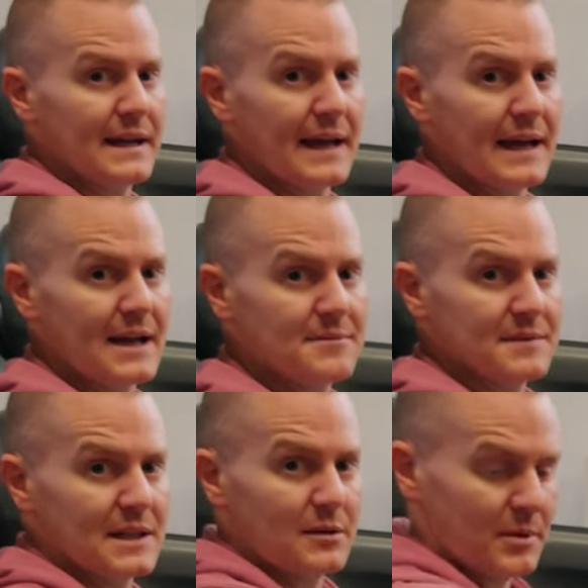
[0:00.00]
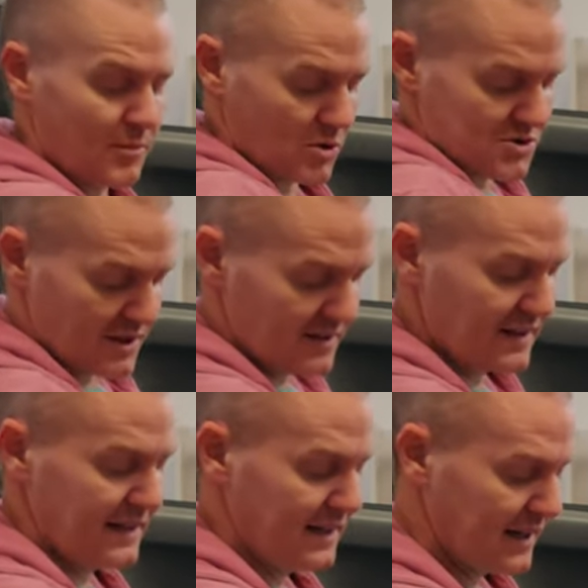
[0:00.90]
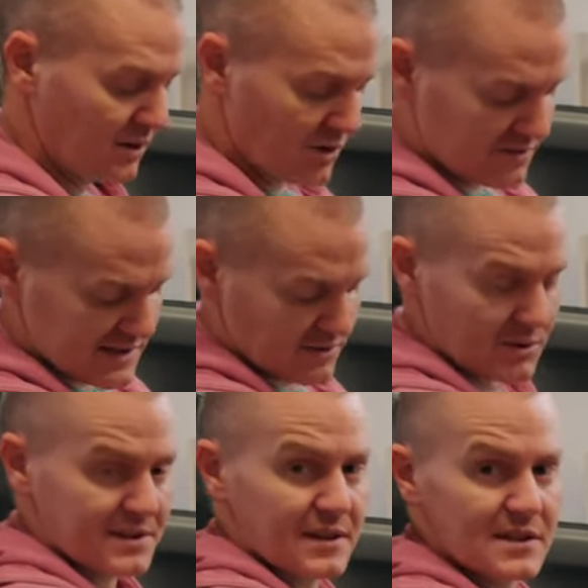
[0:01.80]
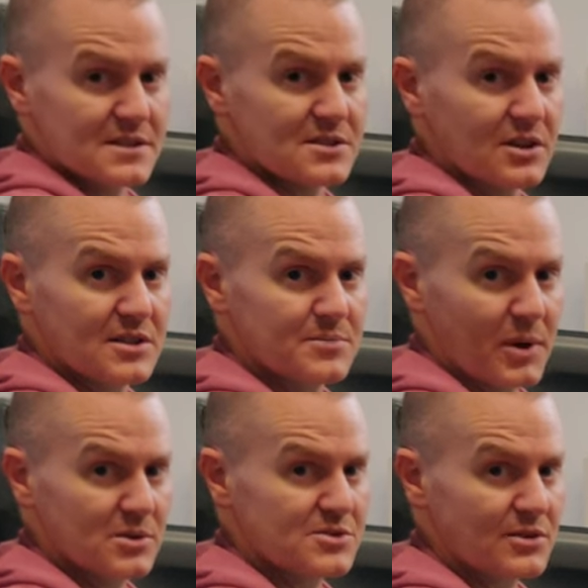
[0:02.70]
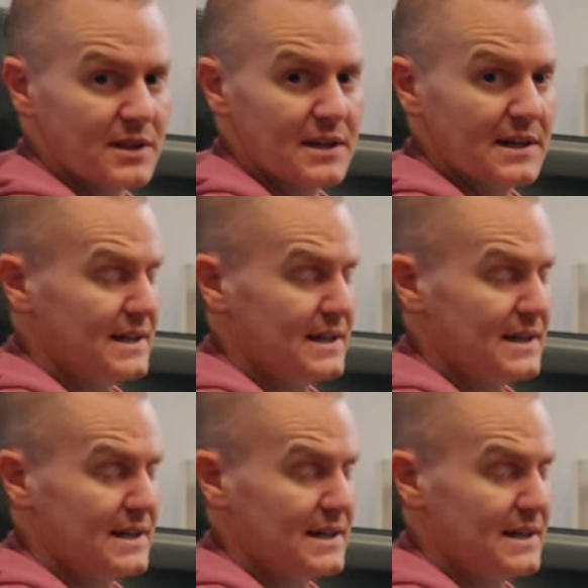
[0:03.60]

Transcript: a little bit more tricky to get in and out, obviously, with the side bolstering.